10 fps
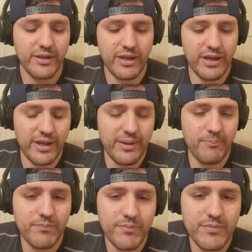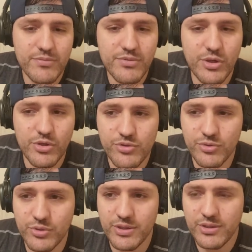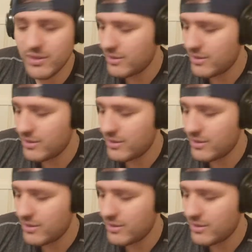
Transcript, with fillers: um, you know, sooner.